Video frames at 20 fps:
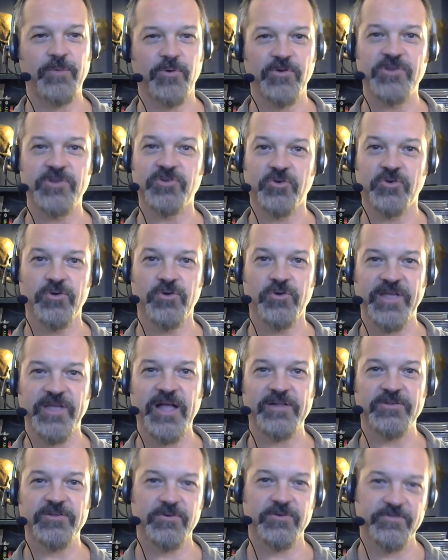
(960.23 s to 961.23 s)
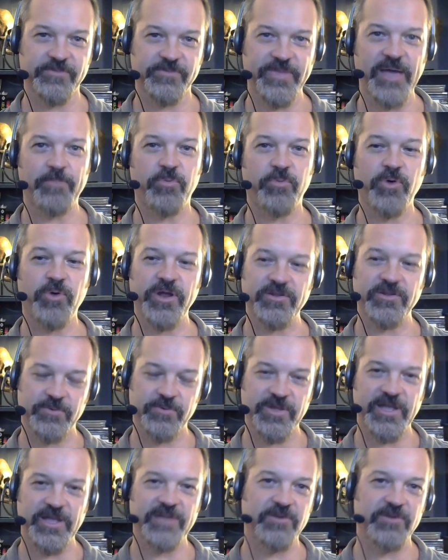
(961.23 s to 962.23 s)
we reached cruising altitude, from that point
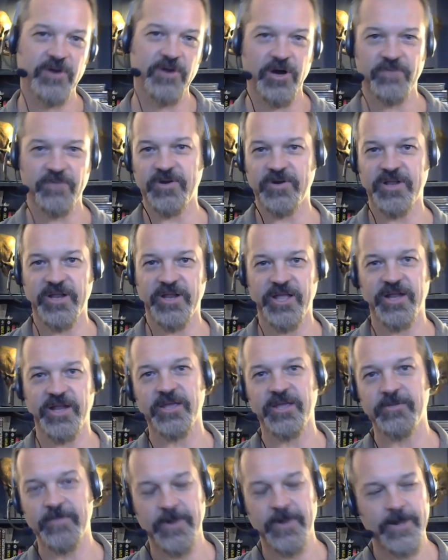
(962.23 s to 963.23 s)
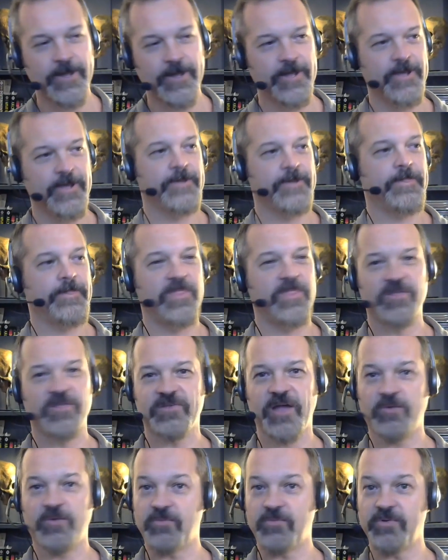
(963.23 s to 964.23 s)
till we got to Hartford, Connecticut, this
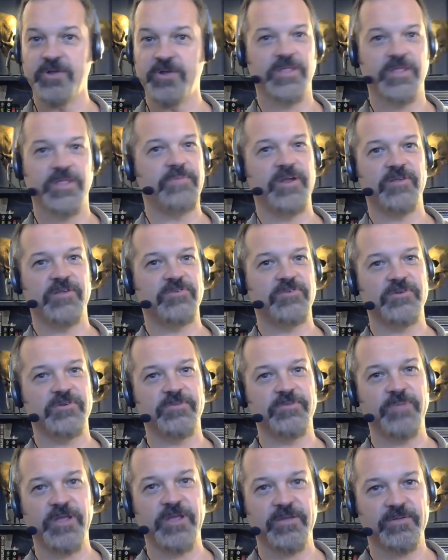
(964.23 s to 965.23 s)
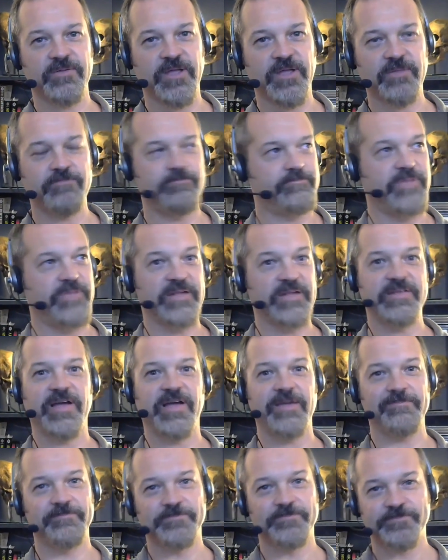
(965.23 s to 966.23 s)
guy really ministered to me, like, big
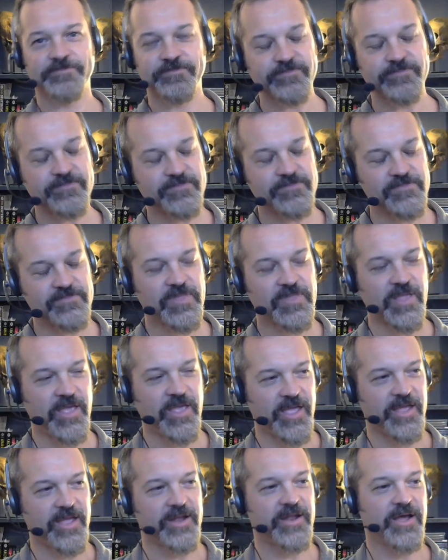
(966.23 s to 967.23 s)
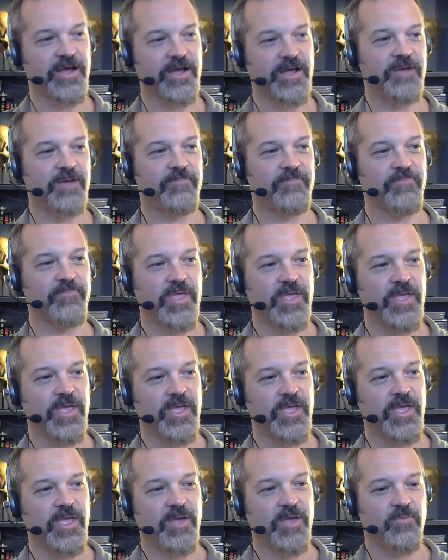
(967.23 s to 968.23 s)
time. And
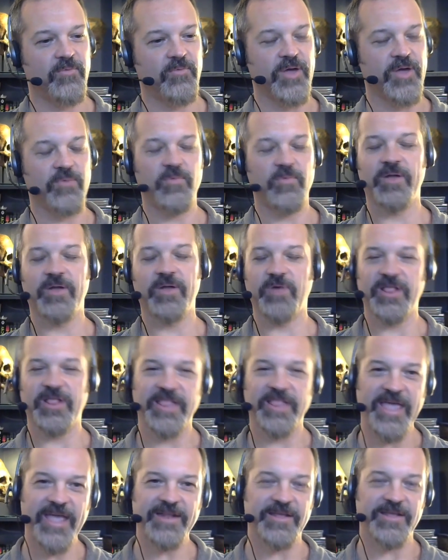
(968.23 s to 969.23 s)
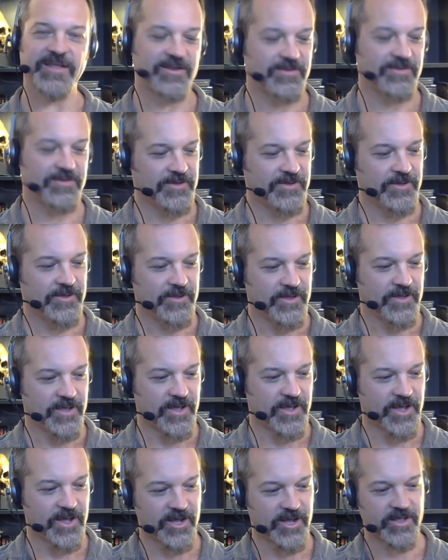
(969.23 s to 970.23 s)
when we landed,
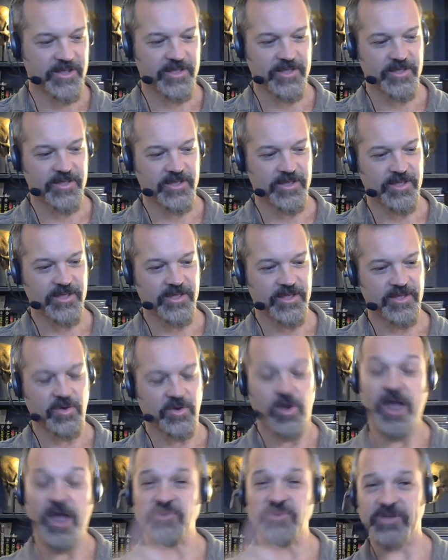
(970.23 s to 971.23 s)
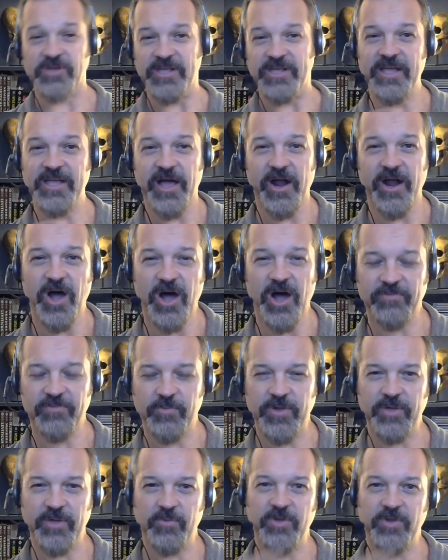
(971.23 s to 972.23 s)
actually, he got
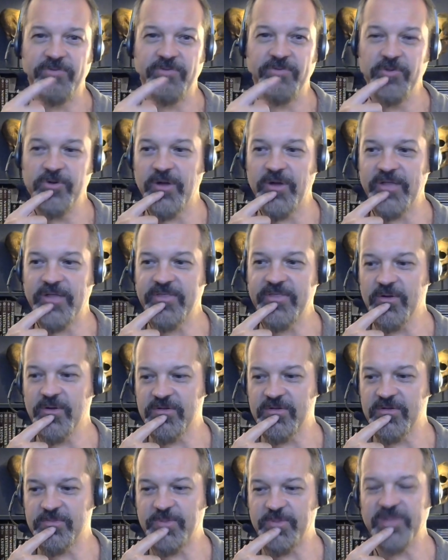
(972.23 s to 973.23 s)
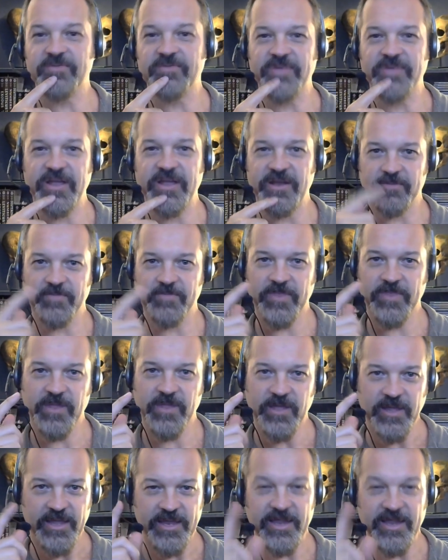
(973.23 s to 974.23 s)
off. We flew to, I think it was Pennsylvania.
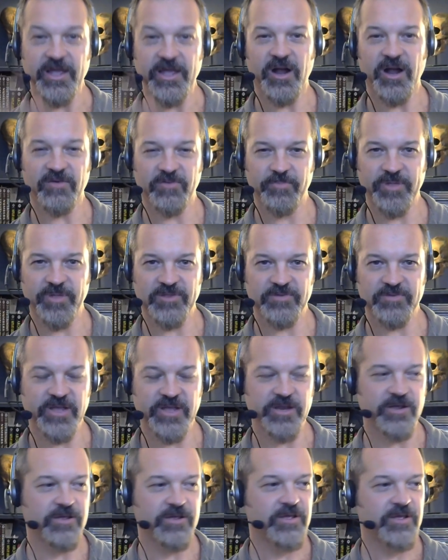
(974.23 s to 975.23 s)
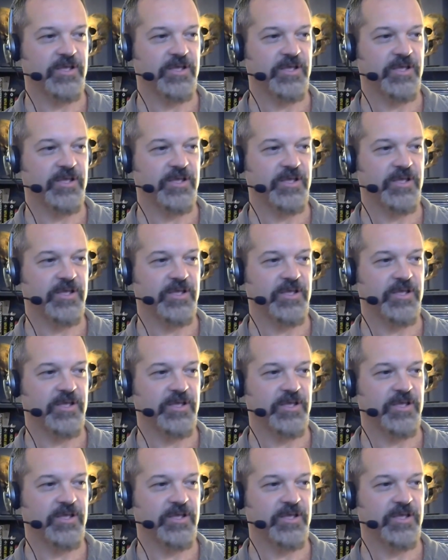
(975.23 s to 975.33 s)
He got off in Pennsylvania.